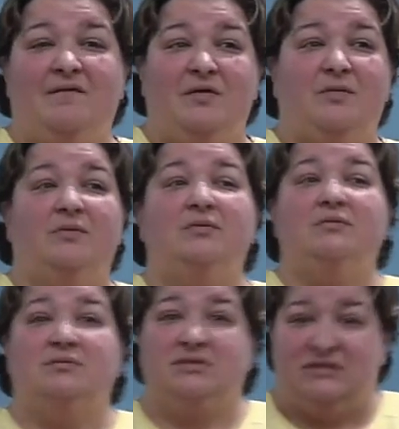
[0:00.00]
you
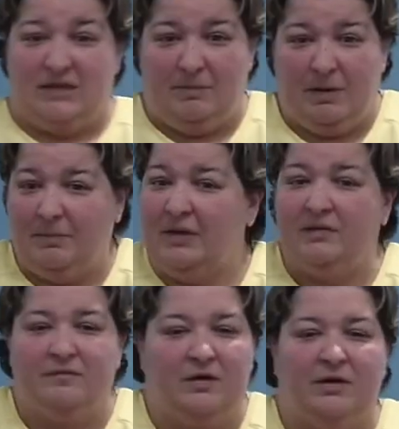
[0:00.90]
step up on
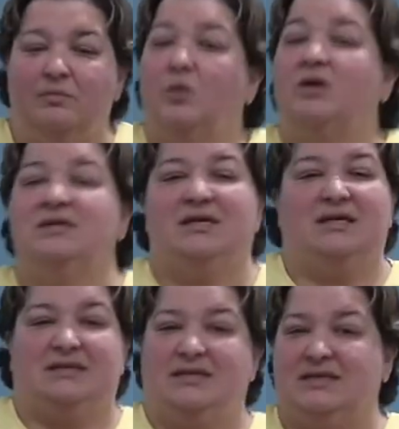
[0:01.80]
the running board to
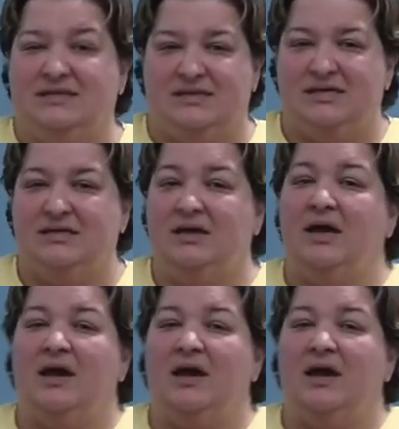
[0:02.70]
get to the seat,